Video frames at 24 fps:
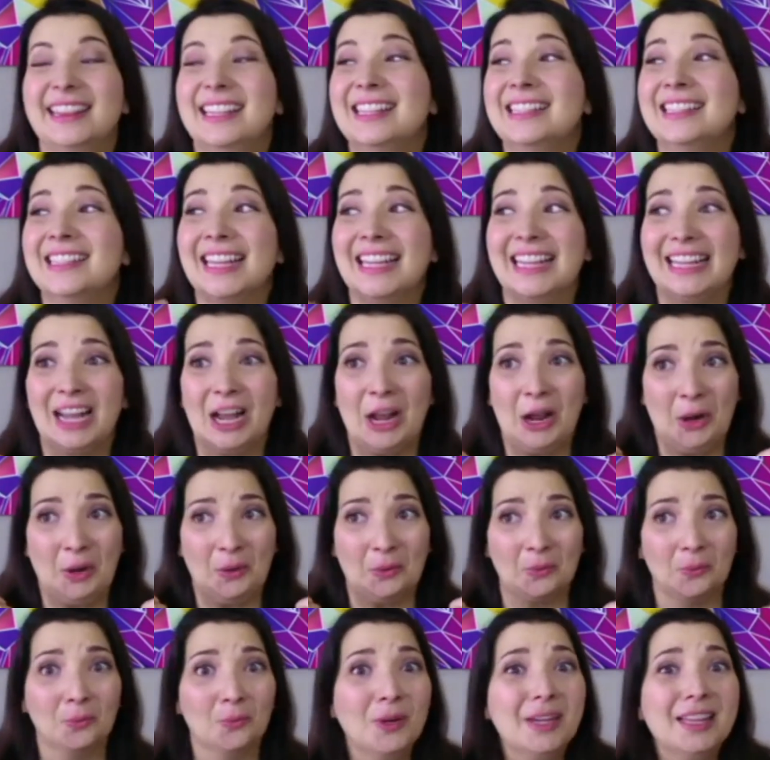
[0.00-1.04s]
these like
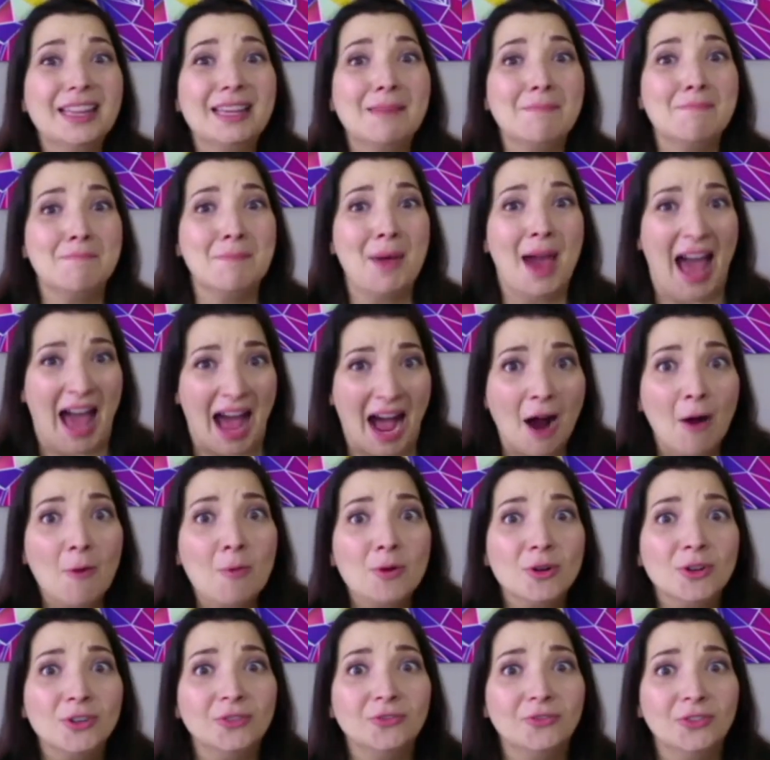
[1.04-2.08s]
really
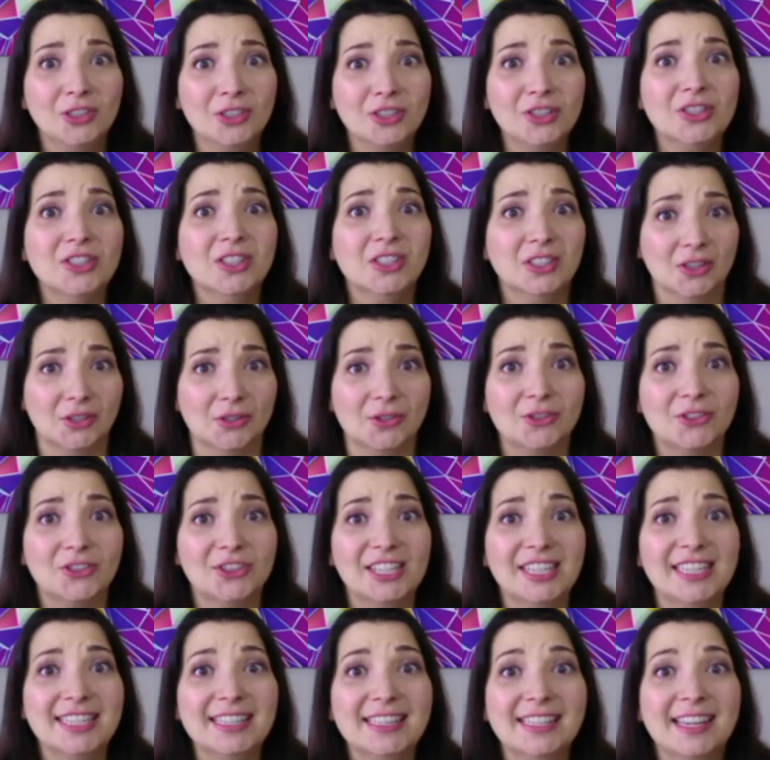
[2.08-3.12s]
powerful
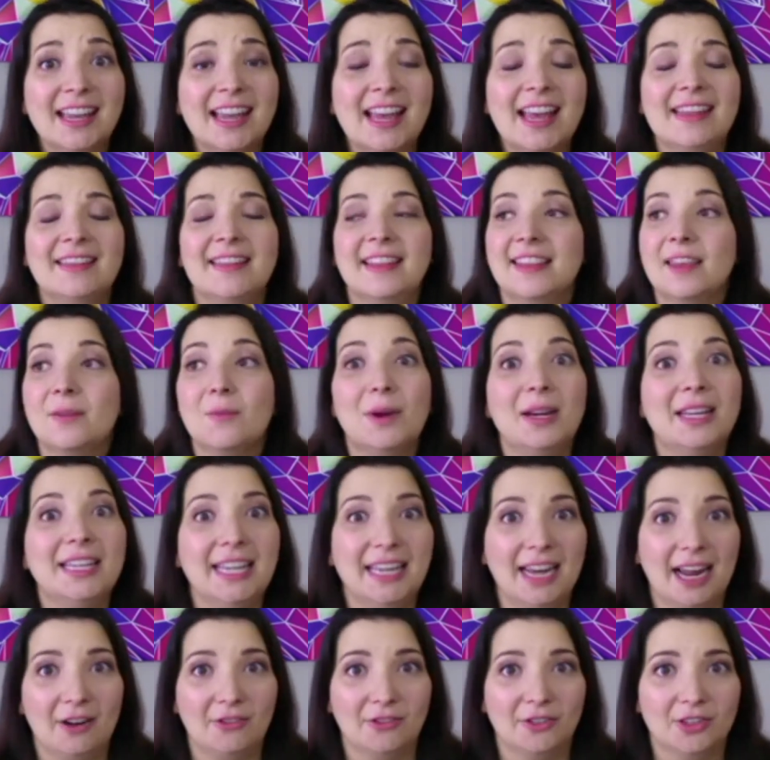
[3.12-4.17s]
solutions that they want to get
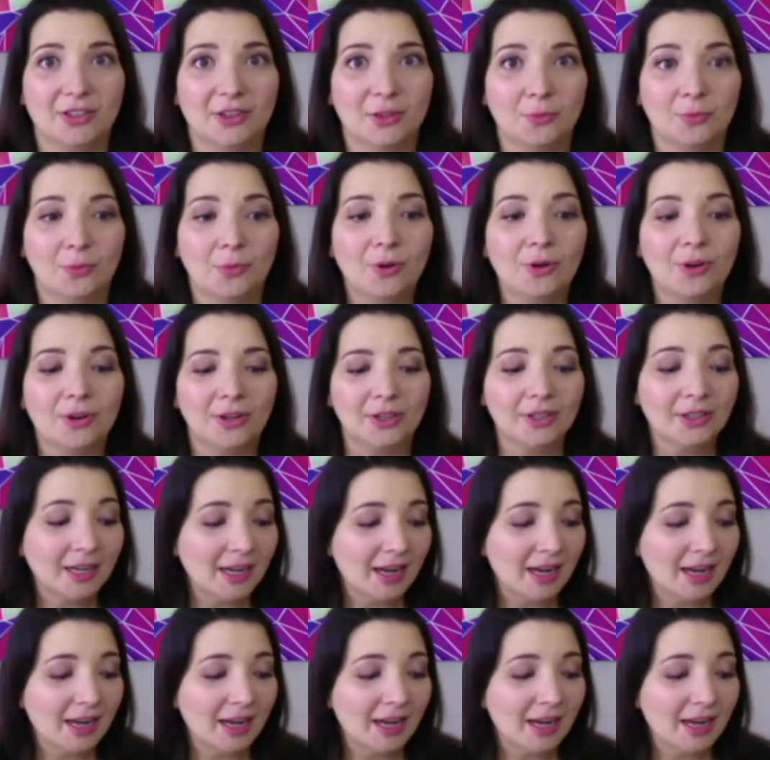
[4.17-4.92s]
out into the world.